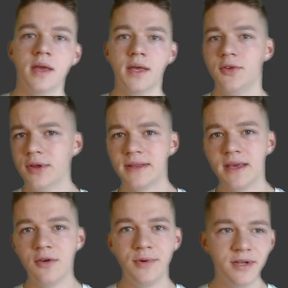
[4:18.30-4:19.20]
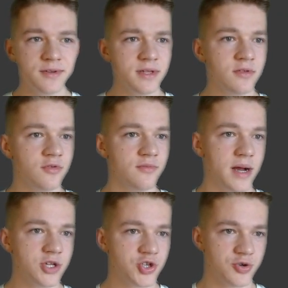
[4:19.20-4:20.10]
In Unity, we don't need to do
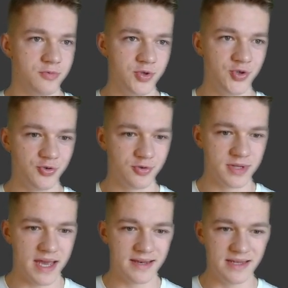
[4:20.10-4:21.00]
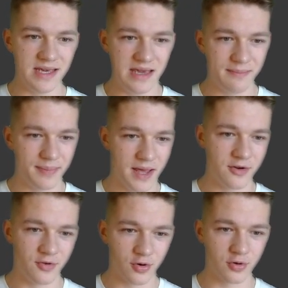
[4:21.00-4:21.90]
much. We should add the
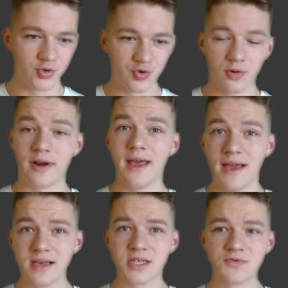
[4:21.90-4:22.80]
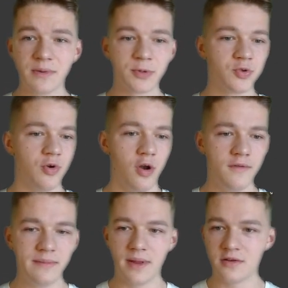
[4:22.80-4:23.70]
player controller AI script to all
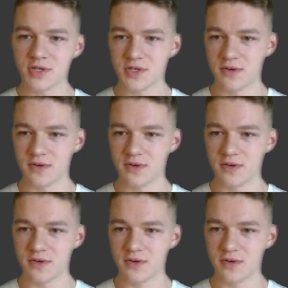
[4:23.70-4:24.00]
of the players,